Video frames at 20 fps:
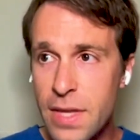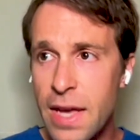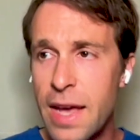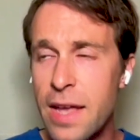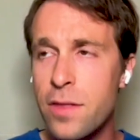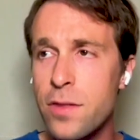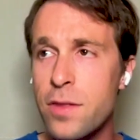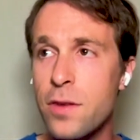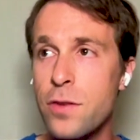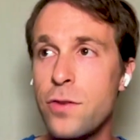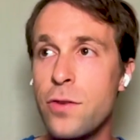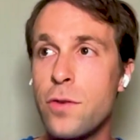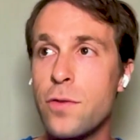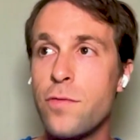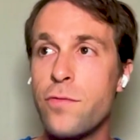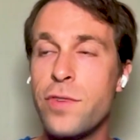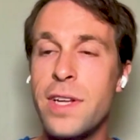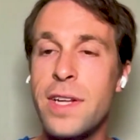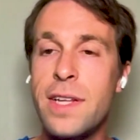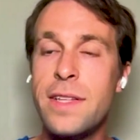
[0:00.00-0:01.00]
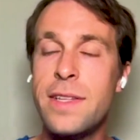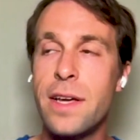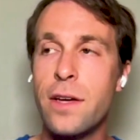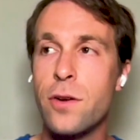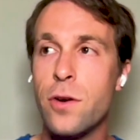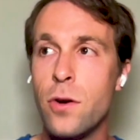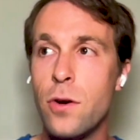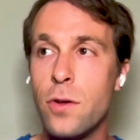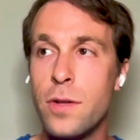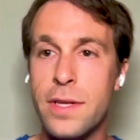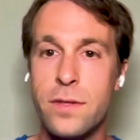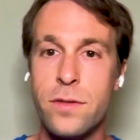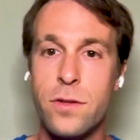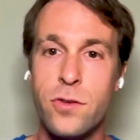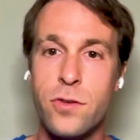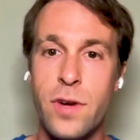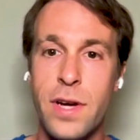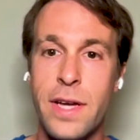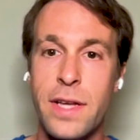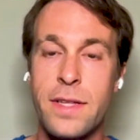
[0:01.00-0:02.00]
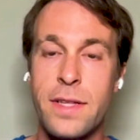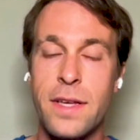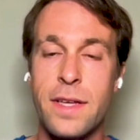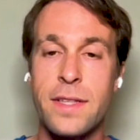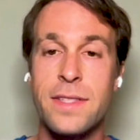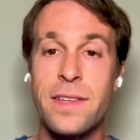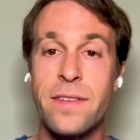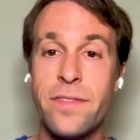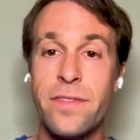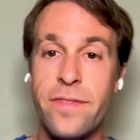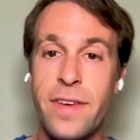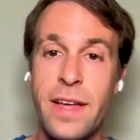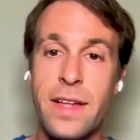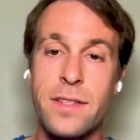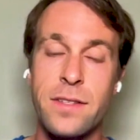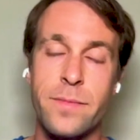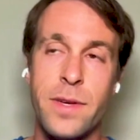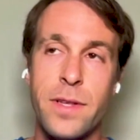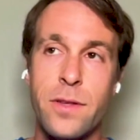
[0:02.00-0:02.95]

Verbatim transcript: and you know really their goal is to try and defend